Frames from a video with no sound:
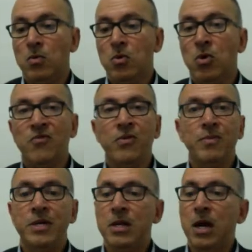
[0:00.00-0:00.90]
God
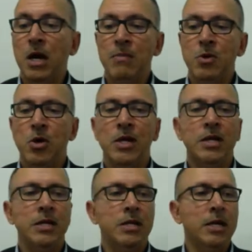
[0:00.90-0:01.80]
forbid I'm not
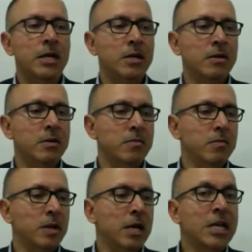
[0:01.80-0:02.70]

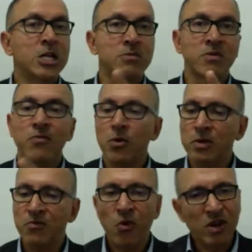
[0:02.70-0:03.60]
eligible for the
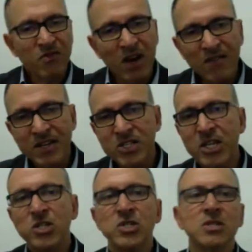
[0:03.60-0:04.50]
485
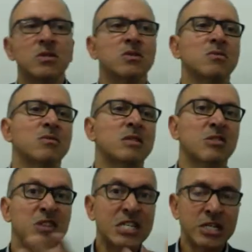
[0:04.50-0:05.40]
extension, the
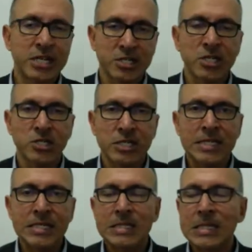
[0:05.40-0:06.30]
regional extension
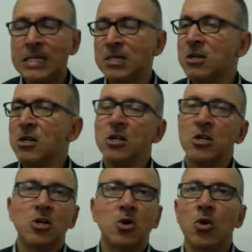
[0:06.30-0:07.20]
these days,
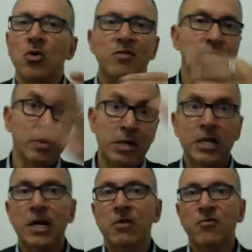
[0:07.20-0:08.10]
or if you are
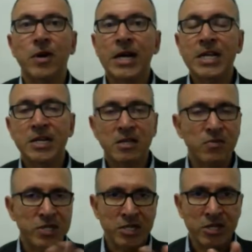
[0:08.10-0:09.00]
allowed for any other,
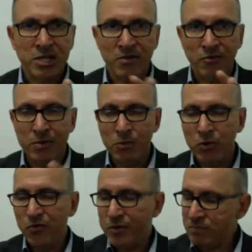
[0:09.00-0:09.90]
which I think they have
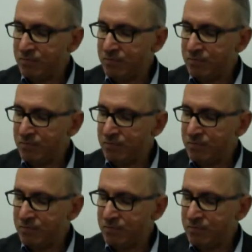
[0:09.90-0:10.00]
removed,